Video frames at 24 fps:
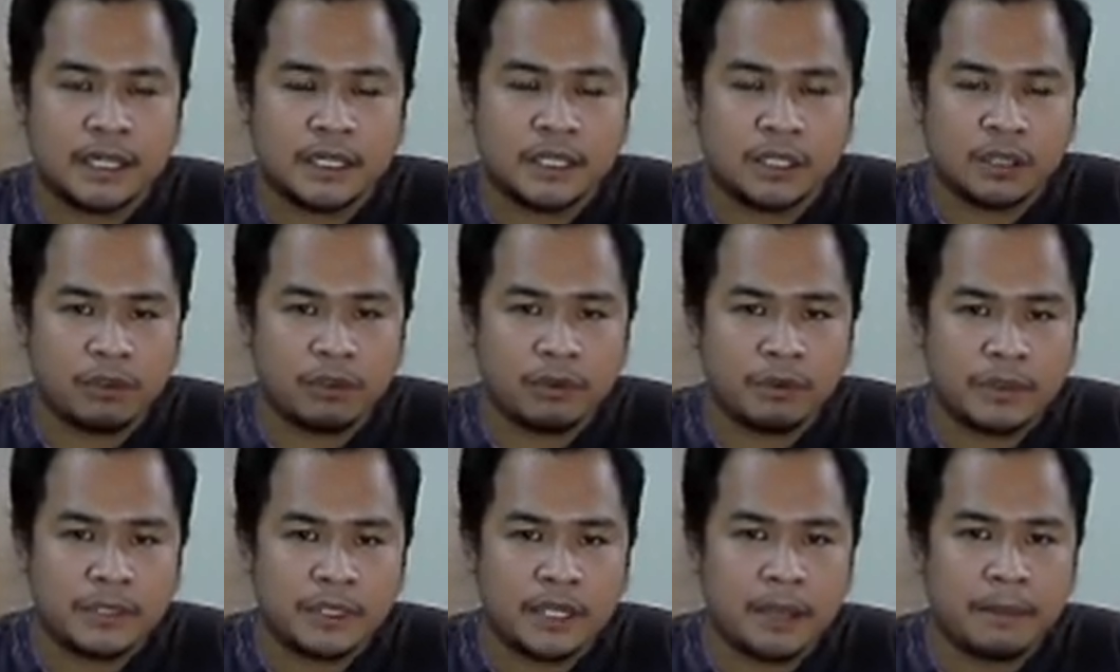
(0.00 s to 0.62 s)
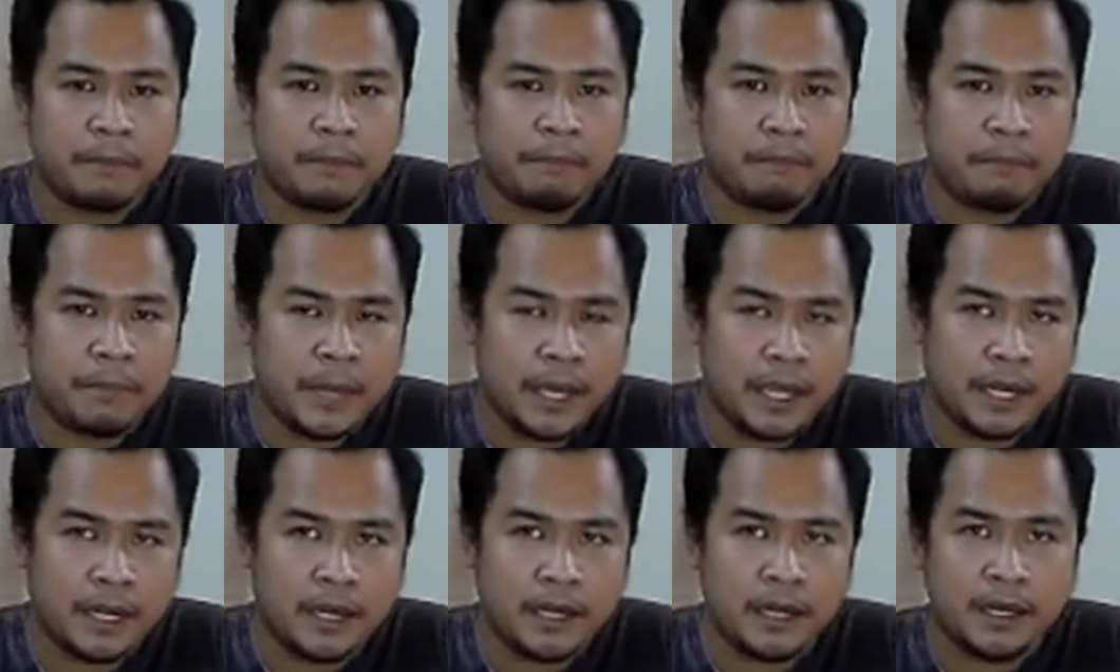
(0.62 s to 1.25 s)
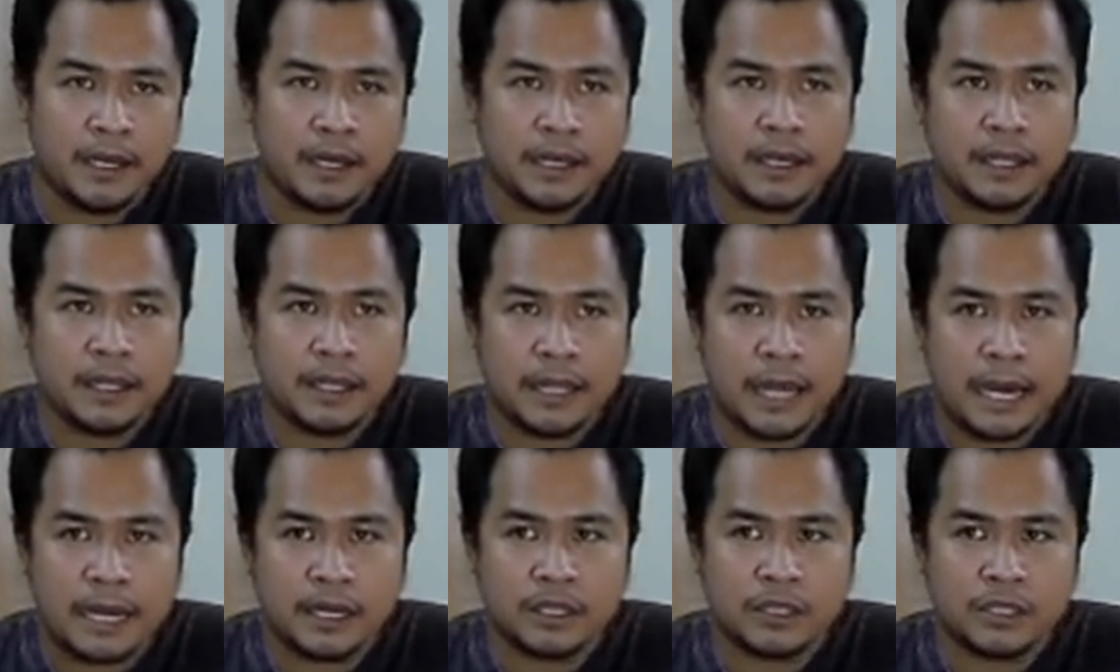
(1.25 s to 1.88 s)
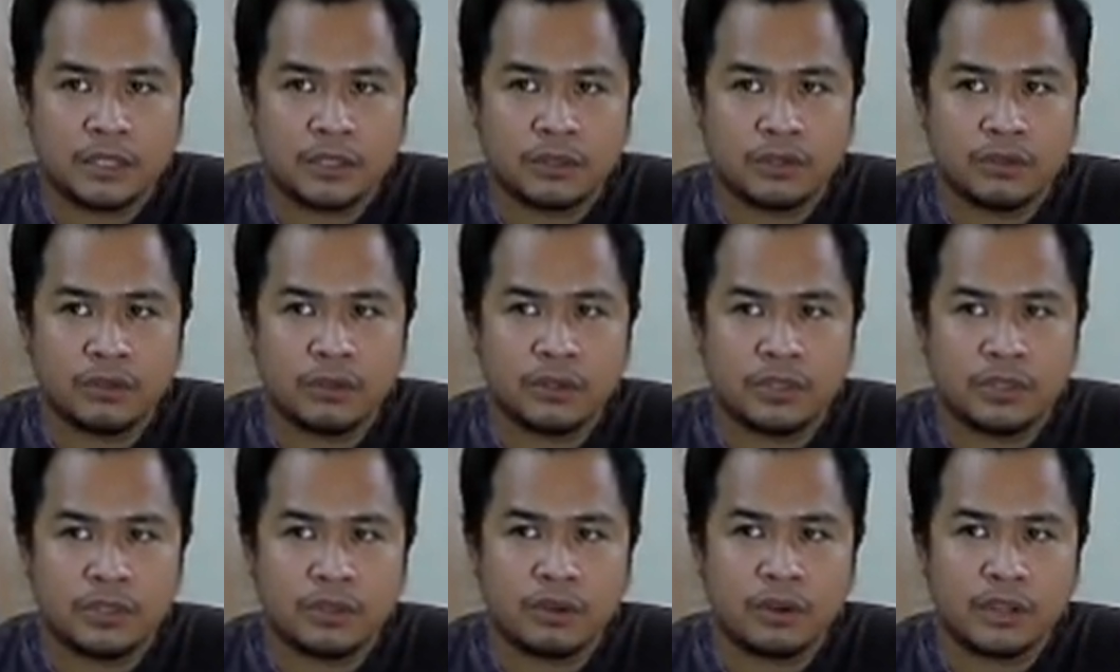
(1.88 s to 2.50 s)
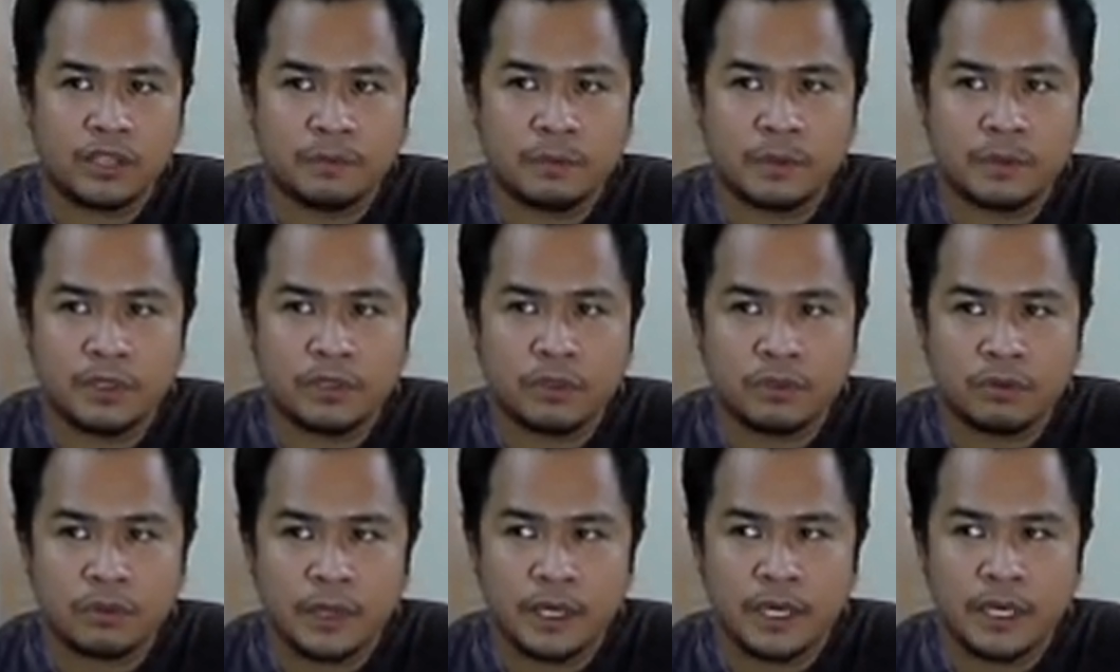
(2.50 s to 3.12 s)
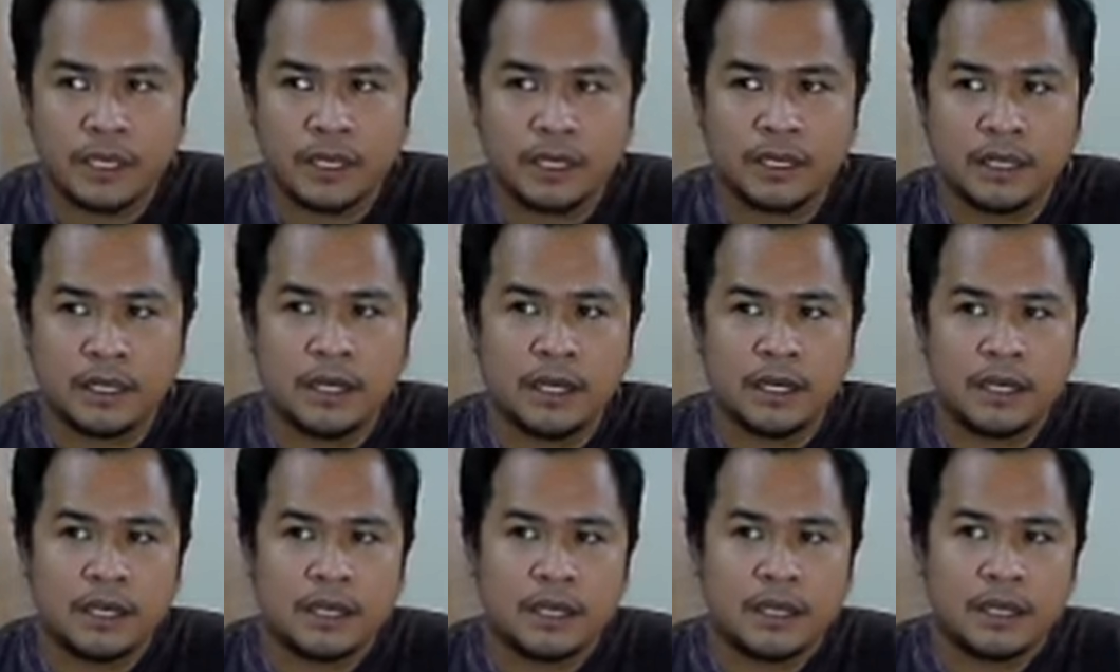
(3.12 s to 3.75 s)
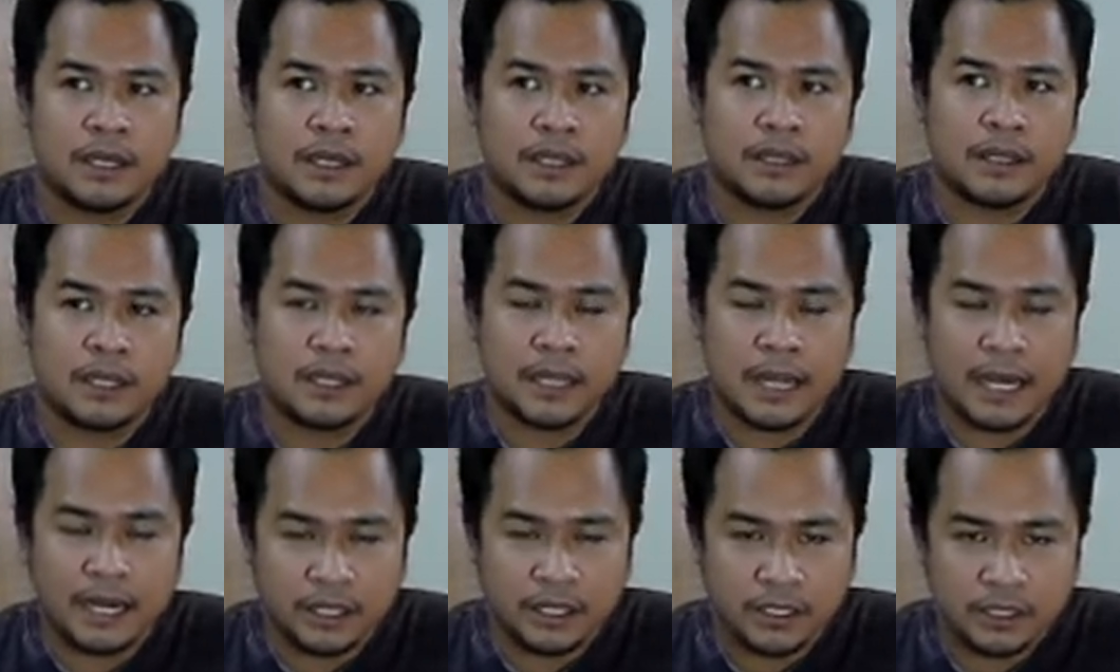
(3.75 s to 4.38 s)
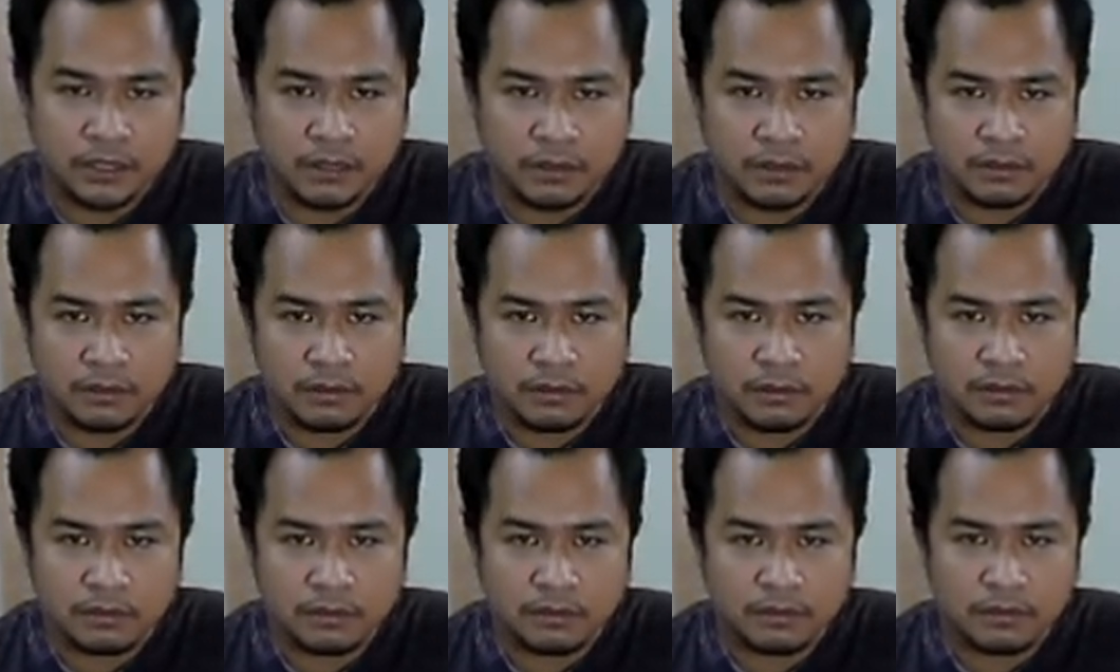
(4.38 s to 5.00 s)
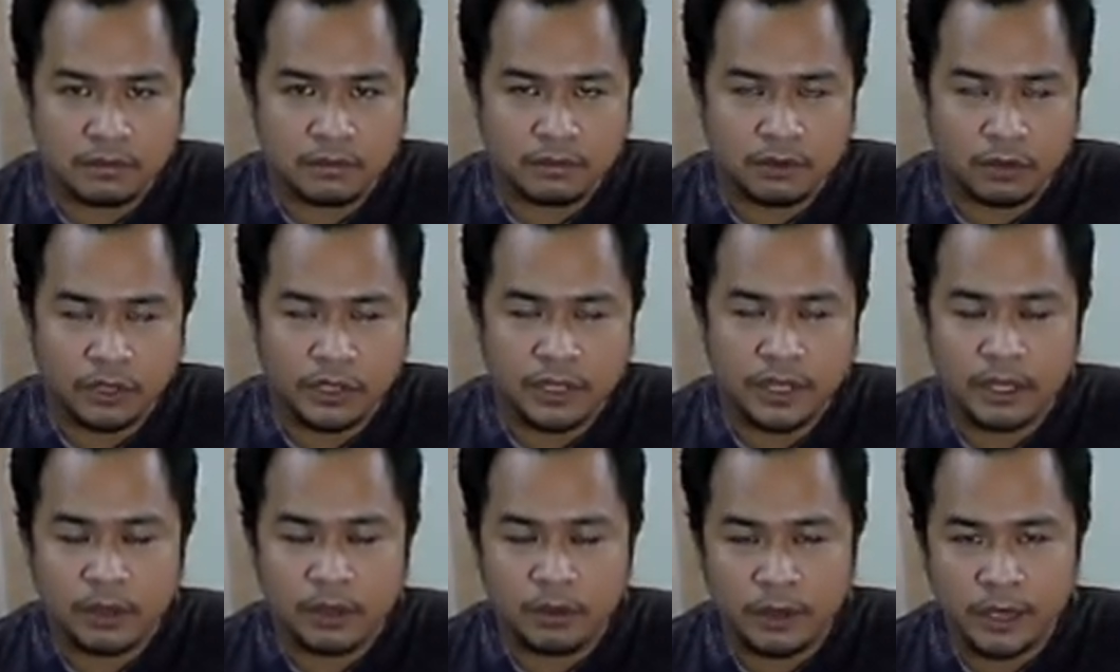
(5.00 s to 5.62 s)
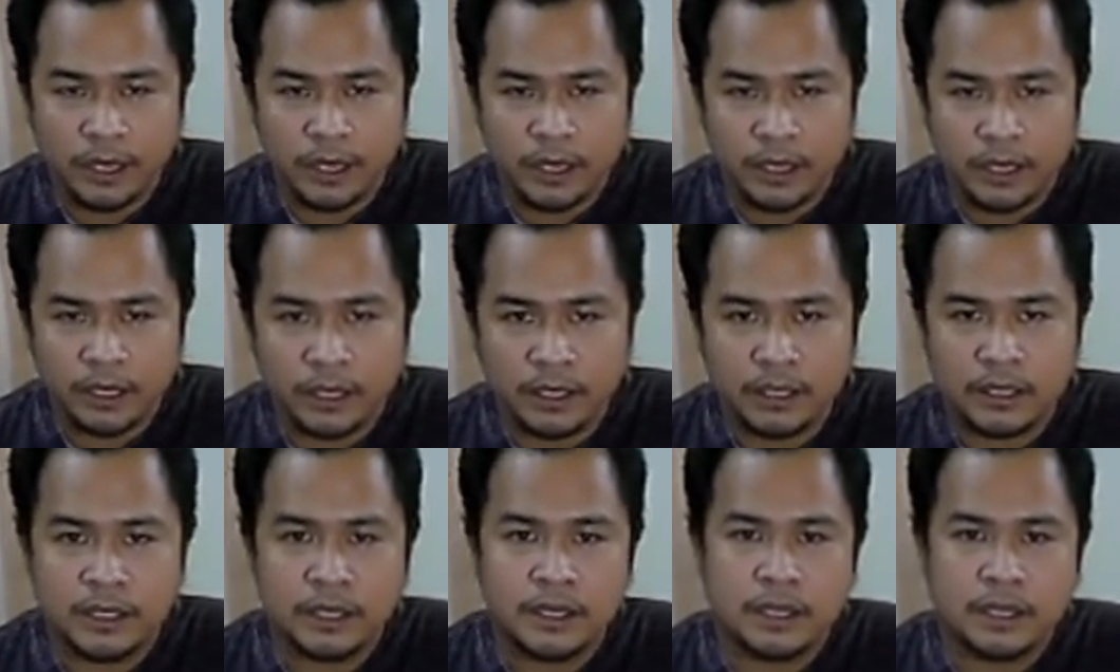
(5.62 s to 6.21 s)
So when we say mid-latitude, so it's between the latitude or the equator